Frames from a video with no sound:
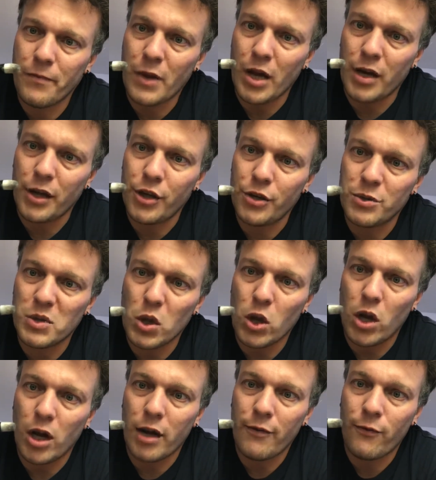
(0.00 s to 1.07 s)
I use a
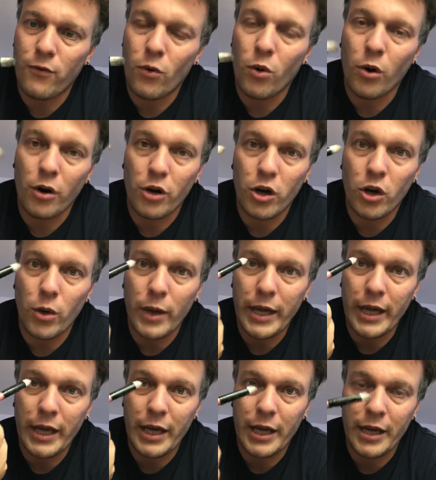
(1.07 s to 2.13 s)
lot for
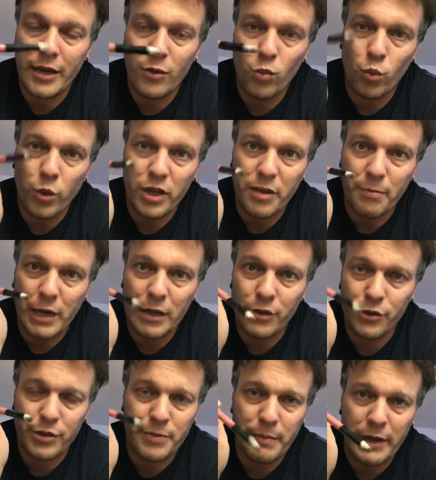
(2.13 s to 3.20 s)
going in with my
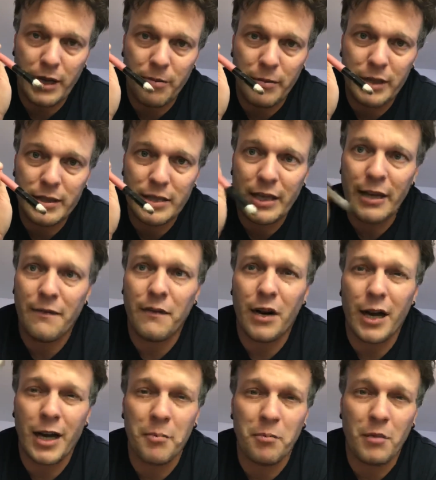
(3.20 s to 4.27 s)
loose pigments. If
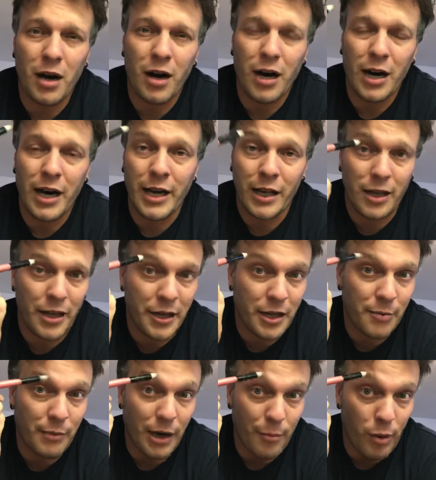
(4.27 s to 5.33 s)
I'm
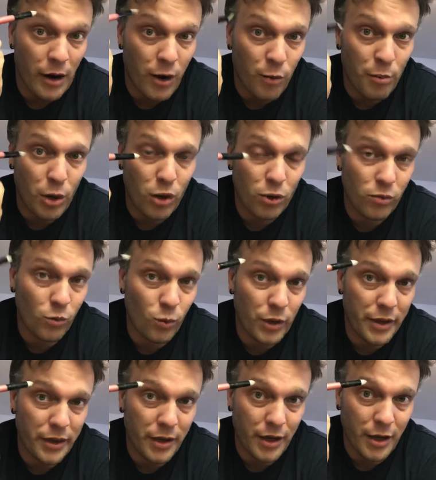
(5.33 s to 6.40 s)
highlighting my brow bone
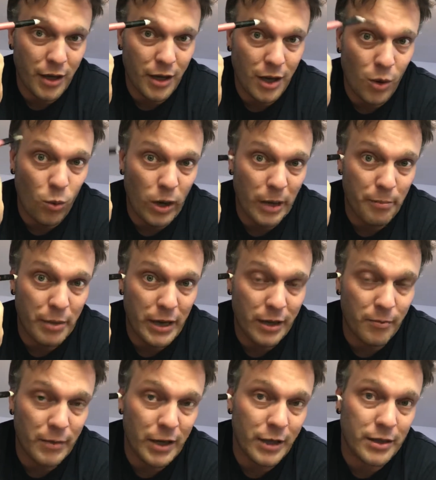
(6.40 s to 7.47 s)
with a white
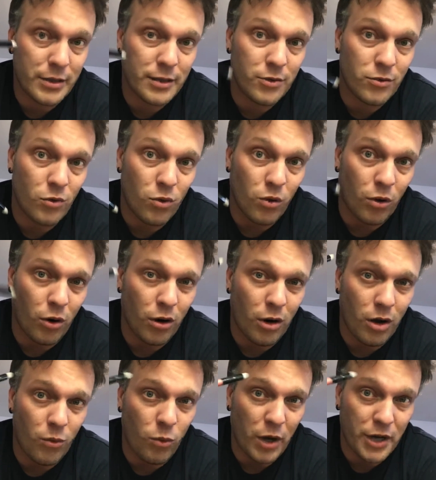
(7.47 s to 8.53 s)
pigment, or
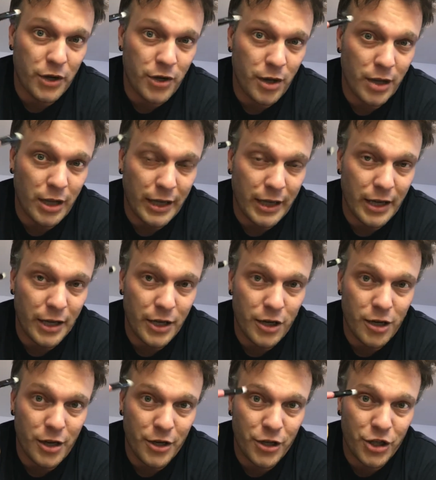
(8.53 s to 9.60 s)
a white, like
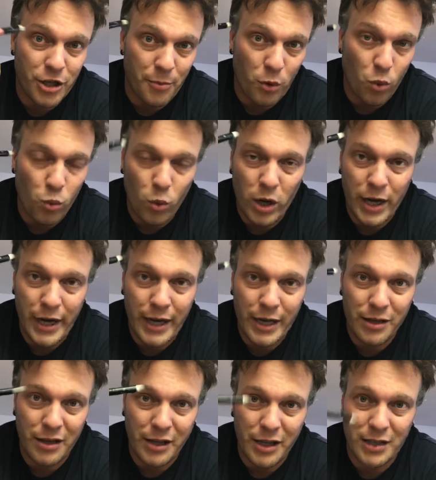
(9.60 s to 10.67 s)
a shimmer
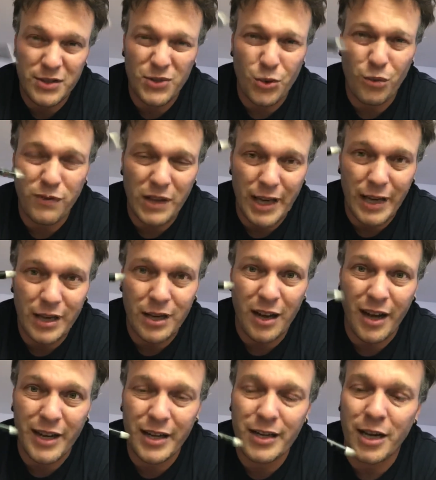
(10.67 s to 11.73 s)
white, like a snowflake
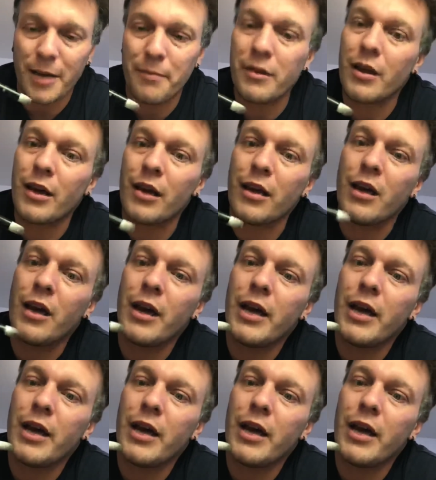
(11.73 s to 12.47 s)
kind of type thing.